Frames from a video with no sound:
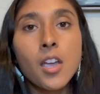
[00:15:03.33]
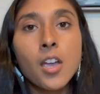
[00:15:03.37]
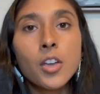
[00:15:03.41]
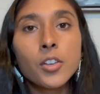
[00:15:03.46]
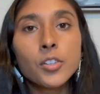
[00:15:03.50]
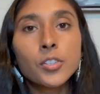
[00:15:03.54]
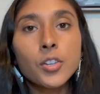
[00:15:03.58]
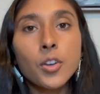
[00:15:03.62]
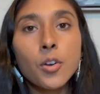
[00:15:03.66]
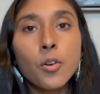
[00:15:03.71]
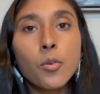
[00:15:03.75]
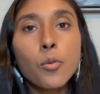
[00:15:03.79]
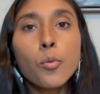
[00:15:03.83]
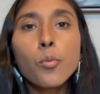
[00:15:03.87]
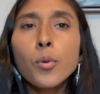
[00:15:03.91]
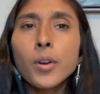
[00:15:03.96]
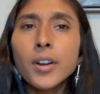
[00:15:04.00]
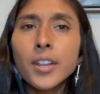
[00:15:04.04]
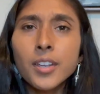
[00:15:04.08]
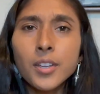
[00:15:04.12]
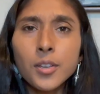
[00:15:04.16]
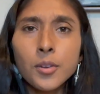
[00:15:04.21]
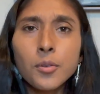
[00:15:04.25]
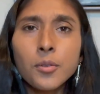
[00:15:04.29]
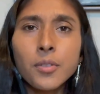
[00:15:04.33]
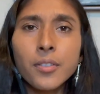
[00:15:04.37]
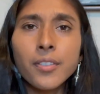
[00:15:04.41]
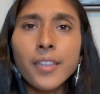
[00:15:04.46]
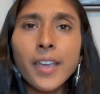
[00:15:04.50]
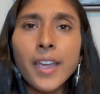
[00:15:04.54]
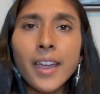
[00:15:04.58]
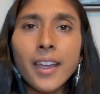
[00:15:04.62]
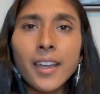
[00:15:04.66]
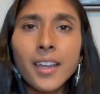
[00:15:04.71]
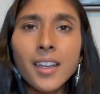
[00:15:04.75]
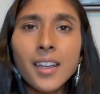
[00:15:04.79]
So what do you
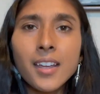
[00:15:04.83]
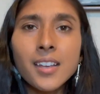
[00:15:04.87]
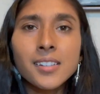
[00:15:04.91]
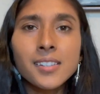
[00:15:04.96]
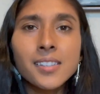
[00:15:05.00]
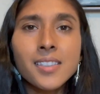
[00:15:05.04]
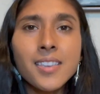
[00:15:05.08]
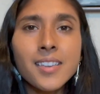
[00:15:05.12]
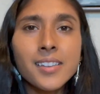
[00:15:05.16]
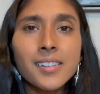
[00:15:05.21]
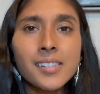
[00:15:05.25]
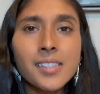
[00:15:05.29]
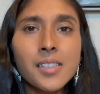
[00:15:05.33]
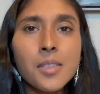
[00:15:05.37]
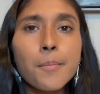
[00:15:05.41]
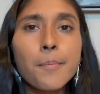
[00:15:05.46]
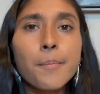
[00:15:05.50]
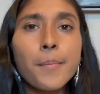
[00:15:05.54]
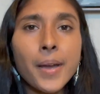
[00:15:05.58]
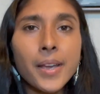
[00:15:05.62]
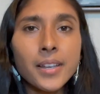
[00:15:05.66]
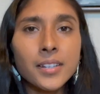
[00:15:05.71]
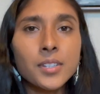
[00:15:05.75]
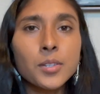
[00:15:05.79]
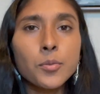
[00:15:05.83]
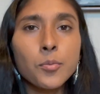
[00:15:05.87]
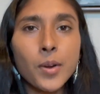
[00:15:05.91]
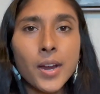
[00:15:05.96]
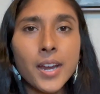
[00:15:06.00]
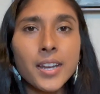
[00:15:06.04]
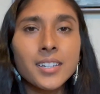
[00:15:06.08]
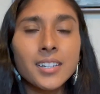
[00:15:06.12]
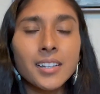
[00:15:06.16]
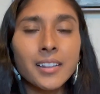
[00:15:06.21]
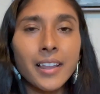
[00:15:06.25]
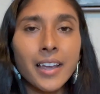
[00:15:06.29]
think? Is this the best way
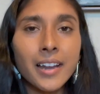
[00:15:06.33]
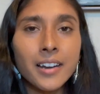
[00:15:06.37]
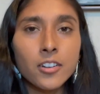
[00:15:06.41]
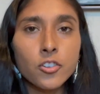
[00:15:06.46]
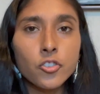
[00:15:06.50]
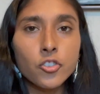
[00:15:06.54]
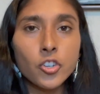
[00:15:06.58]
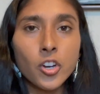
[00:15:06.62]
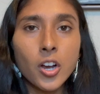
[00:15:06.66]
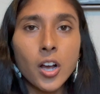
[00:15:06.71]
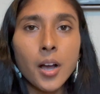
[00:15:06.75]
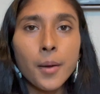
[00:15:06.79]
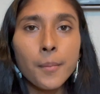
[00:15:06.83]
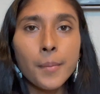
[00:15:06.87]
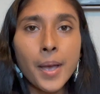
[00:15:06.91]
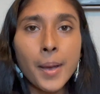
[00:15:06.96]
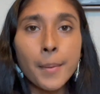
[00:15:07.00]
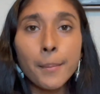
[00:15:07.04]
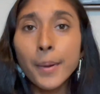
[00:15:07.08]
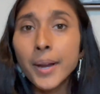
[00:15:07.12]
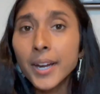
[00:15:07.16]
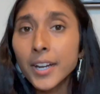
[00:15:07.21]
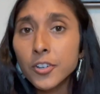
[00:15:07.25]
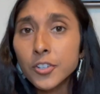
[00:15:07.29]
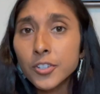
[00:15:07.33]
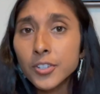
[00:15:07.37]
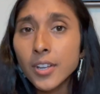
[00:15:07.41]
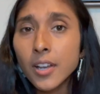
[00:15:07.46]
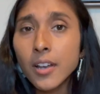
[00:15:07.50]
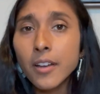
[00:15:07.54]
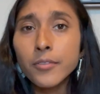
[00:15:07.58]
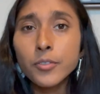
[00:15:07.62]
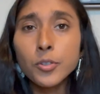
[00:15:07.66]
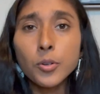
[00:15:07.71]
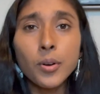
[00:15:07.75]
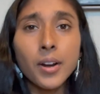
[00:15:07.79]
to land a job at
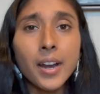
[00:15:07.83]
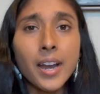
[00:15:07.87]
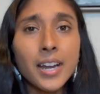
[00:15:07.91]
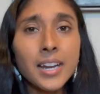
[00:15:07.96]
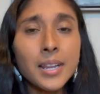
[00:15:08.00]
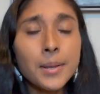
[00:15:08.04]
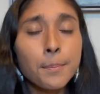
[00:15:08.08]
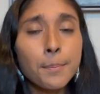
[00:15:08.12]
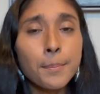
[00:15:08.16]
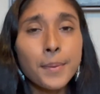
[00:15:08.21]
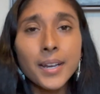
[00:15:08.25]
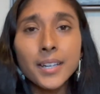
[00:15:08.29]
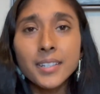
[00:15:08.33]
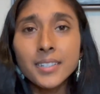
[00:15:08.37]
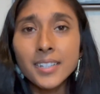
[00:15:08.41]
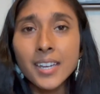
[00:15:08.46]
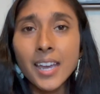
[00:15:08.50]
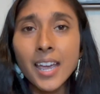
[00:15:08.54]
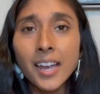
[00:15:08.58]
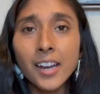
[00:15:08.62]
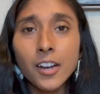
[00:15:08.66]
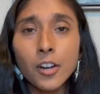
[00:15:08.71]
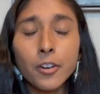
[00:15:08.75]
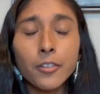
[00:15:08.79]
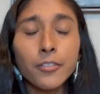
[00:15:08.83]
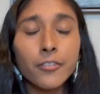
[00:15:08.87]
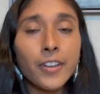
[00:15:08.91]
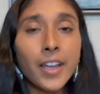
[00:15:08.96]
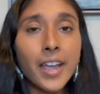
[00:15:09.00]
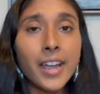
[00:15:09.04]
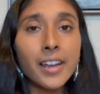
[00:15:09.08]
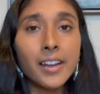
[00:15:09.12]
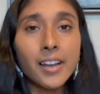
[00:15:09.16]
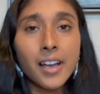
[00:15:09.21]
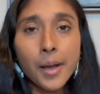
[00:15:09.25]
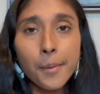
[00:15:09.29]
Microsoft or any big tech or
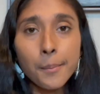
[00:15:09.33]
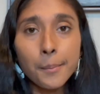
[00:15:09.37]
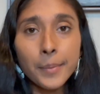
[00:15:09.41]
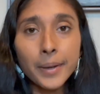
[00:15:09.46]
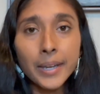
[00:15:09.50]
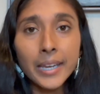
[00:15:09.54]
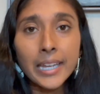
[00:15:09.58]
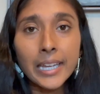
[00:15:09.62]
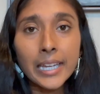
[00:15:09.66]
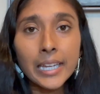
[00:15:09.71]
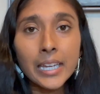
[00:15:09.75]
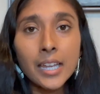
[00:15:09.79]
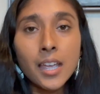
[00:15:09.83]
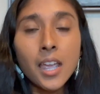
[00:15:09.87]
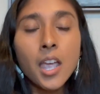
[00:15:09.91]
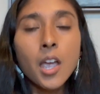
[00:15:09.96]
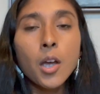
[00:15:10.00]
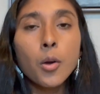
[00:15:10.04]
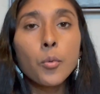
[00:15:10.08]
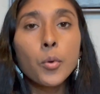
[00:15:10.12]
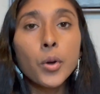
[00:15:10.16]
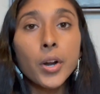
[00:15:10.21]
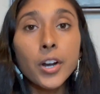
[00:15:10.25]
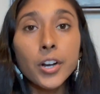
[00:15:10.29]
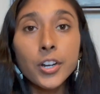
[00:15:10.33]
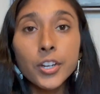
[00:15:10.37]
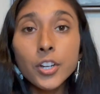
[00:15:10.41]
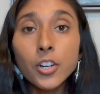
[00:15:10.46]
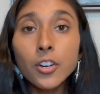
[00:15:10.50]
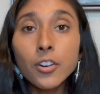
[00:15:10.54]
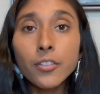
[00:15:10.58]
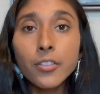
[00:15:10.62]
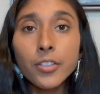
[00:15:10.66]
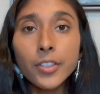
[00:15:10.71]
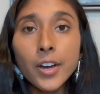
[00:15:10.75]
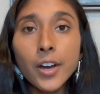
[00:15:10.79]
FAANG company? What are
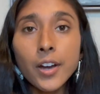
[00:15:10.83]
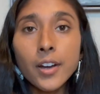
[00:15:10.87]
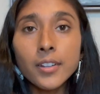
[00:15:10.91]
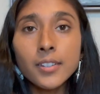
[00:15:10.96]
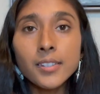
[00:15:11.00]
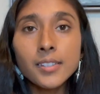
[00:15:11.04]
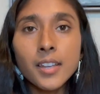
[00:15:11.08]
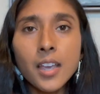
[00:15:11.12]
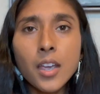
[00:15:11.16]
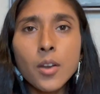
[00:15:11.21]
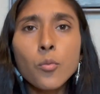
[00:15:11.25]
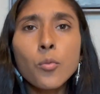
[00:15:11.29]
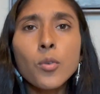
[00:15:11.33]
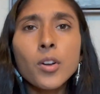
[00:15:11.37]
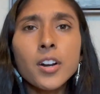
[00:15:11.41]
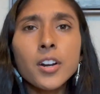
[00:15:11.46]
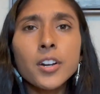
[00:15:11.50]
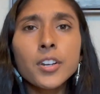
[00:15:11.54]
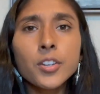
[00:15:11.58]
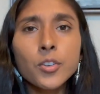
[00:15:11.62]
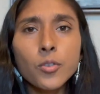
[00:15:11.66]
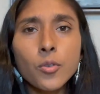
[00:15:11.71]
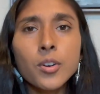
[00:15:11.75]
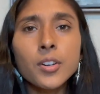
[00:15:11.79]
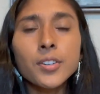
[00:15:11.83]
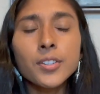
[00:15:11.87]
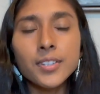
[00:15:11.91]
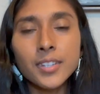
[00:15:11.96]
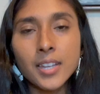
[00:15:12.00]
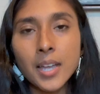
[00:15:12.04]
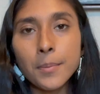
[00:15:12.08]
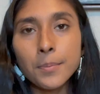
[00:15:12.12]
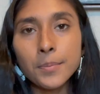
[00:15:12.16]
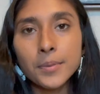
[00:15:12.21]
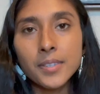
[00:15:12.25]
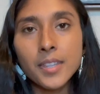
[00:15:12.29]
your thoughts? And what are your
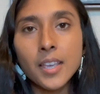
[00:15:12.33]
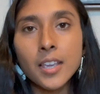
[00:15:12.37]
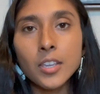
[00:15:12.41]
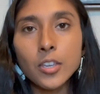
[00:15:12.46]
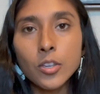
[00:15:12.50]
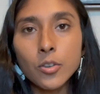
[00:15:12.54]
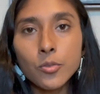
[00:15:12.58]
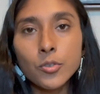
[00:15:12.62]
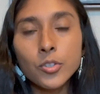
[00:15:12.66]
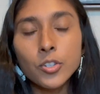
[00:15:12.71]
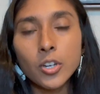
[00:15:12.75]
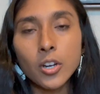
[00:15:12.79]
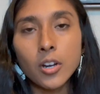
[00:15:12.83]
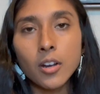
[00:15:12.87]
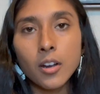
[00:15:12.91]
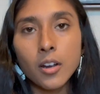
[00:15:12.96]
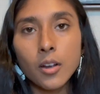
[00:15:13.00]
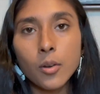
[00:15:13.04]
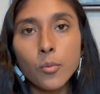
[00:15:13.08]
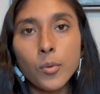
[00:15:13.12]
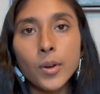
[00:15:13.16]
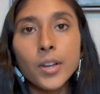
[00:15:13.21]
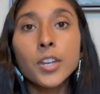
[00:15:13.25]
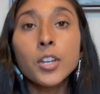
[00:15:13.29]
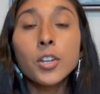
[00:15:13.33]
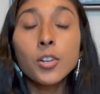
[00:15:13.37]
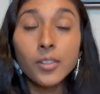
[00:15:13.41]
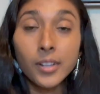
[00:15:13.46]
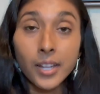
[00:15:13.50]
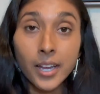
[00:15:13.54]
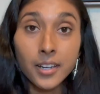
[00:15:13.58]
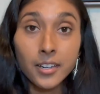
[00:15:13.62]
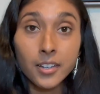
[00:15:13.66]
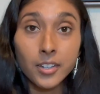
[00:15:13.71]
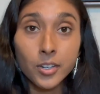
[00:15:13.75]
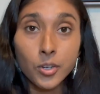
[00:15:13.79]
steps that you took when you
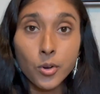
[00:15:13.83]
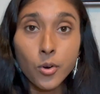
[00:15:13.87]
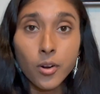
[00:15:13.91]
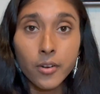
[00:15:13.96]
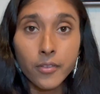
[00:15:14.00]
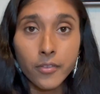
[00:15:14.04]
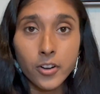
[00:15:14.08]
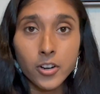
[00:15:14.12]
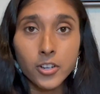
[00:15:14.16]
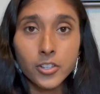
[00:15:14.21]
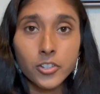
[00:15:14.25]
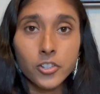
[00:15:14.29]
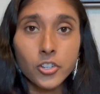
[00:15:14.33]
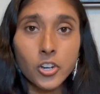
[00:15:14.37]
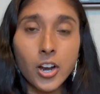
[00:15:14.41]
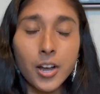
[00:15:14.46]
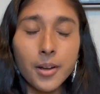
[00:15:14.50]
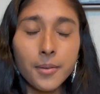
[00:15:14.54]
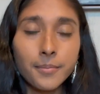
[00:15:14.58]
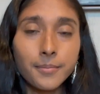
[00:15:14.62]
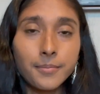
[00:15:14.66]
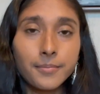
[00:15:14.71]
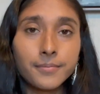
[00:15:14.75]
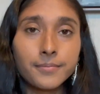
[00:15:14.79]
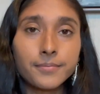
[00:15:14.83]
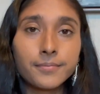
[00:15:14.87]
landed your first job?